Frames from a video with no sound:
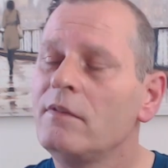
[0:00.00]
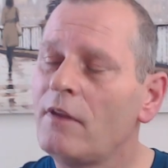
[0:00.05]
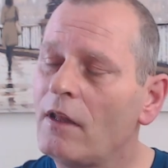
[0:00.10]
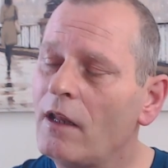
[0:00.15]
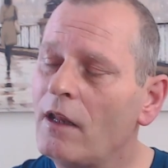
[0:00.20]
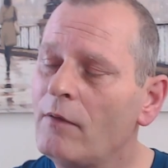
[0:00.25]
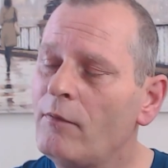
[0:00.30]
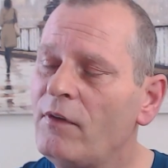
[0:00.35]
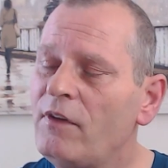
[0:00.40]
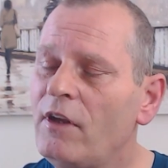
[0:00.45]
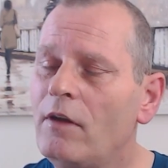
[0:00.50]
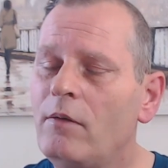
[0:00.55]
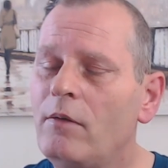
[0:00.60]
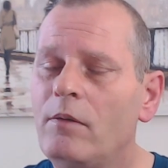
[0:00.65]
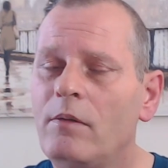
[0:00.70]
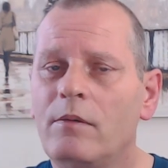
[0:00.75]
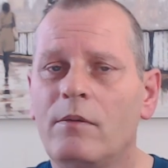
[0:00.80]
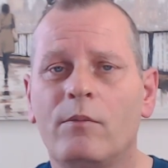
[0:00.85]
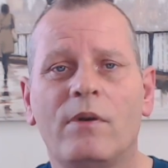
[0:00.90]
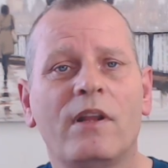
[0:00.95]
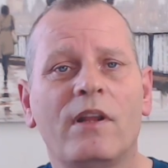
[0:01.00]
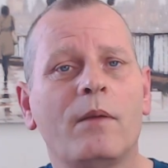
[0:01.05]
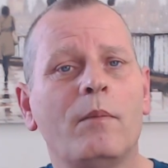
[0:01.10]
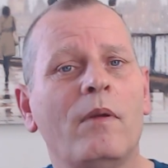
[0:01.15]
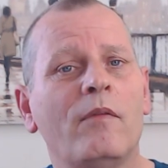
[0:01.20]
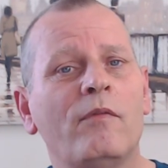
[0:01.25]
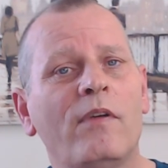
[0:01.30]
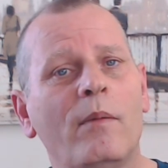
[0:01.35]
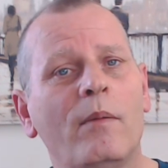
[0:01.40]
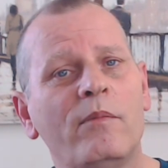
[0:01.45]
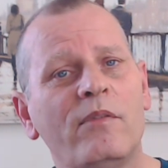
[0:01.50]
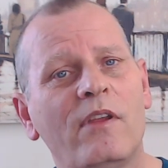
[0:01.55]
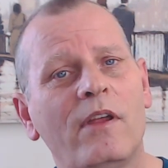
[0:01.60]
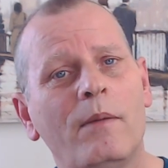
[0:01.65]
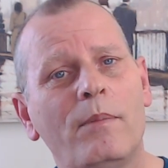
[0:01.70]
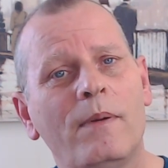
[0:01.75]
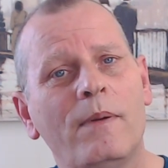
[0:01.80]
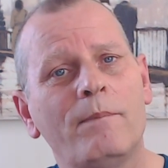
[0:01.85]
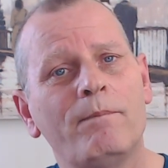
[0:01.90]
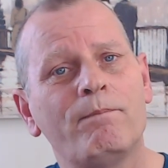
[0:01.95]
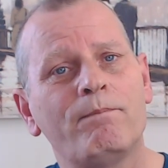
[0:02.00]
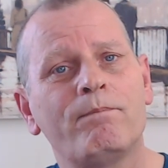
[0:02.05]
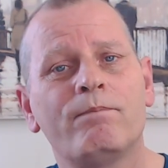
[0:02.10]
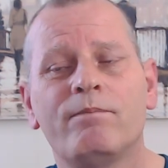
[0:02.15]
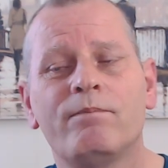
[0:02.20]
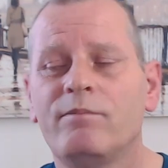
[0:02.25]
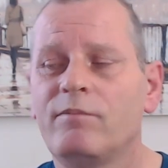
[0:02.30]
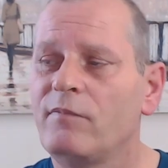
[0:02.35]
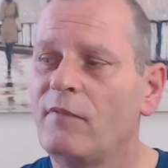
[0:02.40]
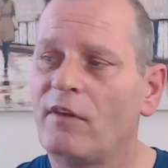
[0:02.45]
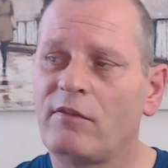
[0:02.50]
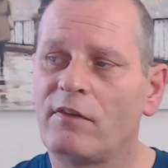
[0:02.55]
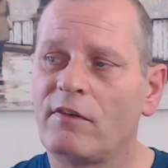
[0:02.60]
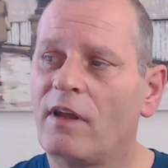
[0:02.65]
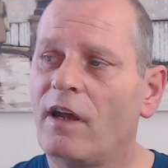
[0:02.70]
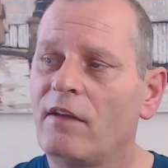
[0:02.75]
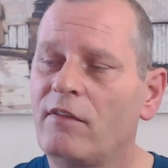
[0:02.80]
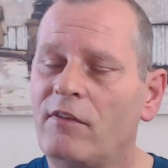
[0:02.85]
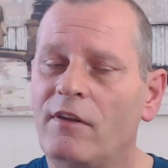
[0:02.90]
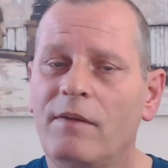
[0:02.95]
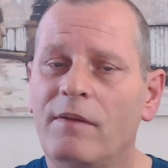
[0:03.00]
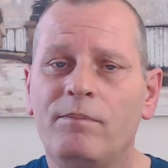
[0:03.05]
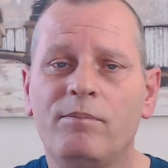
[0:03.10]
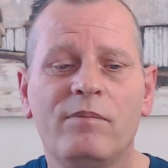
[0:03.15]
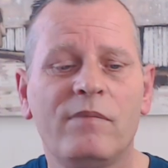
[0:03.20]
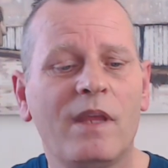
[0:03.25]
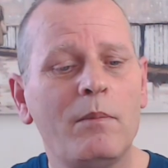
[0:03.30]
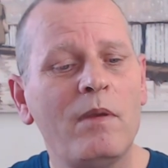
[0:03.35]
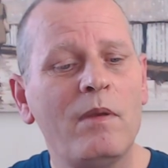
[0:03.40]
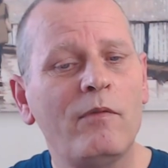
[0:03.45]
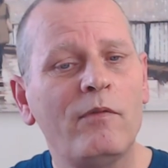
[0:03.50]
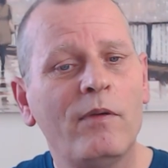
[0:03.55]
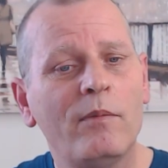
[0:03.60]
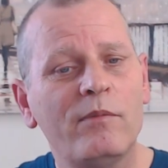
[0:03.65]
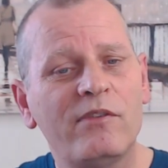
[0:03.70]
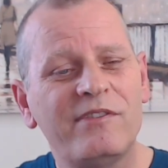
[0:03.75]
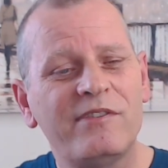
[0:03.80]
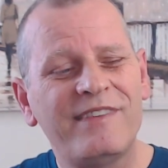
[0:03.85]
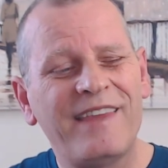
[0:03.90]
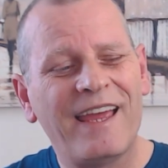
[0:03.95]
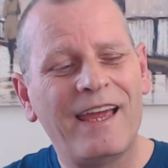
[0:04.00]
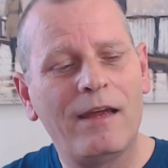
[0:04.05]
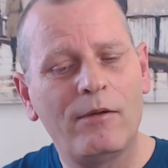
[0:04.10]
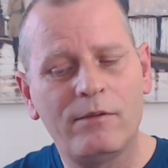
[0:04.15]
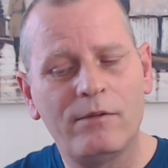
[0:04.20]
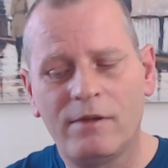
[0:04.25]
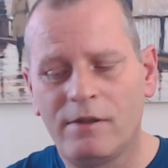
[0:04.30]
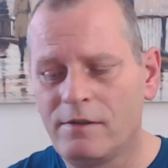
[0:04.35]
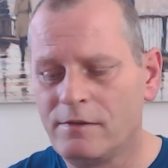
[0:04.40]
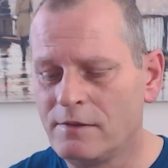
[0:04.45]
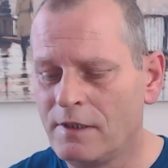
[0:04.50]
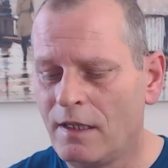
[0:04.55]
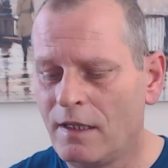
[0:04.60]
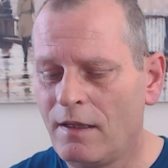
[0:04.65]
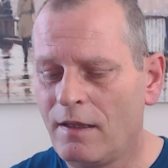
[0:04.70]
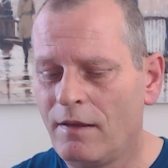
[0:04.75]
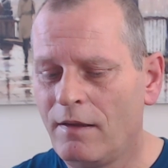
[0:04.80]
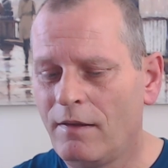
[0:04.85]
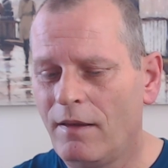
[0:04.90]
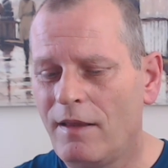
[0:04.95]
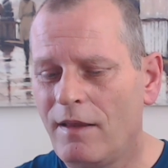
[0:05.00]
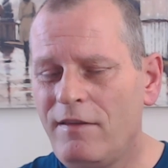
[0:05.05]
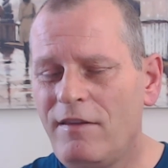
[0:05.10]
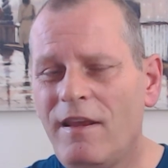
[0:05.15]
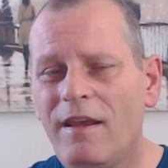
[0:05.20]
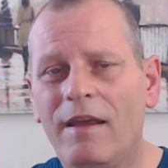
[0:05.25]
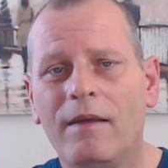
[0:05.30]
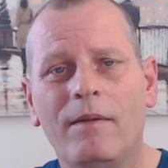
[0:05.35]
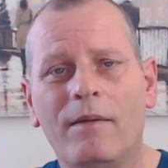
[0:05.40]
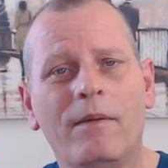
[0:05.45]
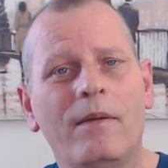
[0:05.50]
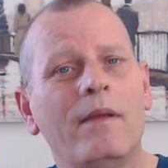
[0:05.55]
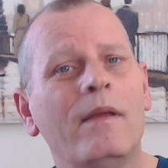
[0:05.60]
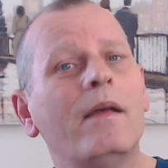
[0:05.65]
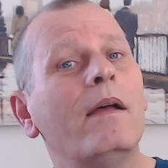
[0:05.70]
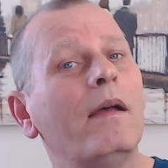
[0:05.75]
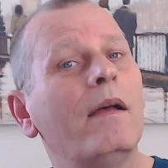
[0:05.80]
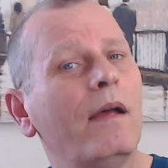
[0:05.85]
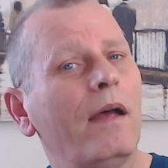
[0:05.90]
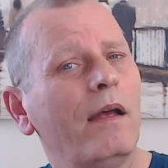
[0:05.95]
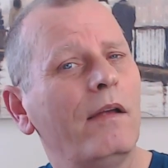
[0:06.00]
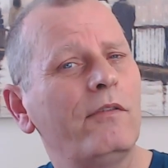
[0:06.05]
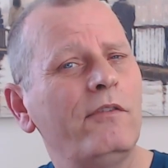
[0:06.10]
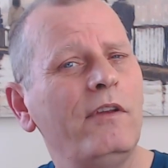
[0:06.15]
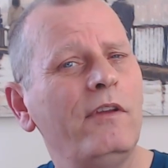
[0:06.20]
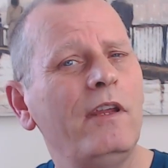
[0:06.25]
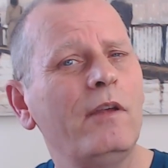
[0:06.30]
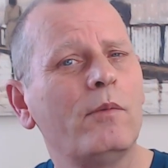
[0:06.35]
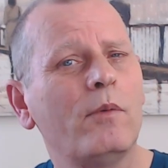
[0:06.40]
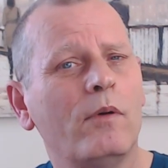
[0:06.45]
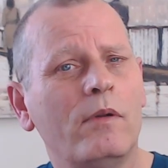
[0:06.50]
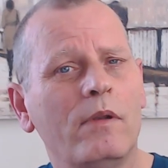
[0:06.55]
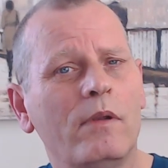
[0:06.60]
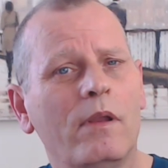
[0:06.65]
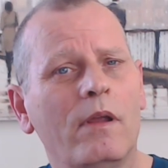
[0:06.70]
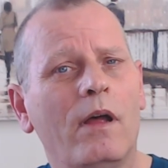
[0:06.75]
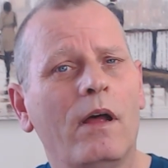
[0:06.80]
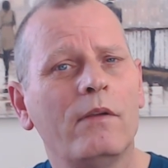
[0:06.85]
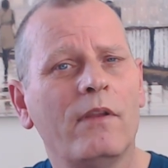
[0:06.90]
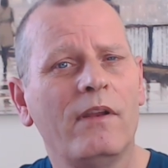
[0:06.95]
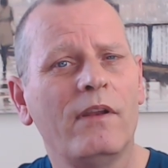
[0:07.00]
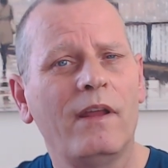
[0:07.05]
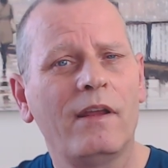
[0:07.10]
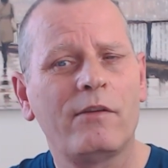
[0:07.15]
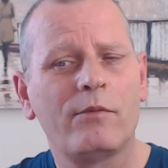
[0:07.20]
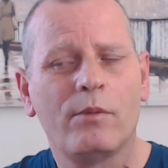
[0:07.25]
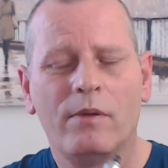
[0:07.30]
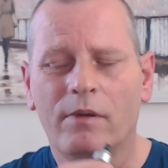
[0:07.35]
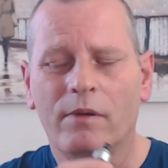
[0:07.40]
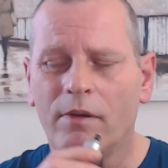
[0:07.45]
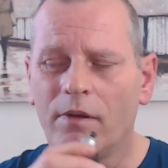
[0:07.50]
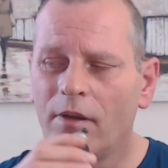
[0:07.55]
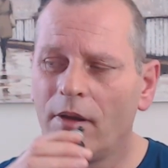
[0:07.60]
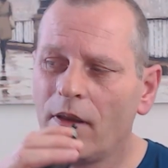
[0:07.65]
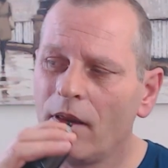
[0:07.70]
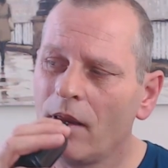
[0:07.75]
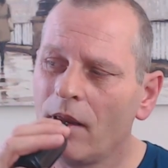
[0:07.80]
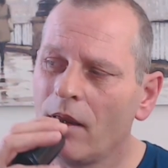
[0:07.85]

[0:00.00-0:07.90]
Did you like the video? Want to give me a thumbs up? Disliked it? Give me a thumbs down. And yeah, I'll see you all on the next one.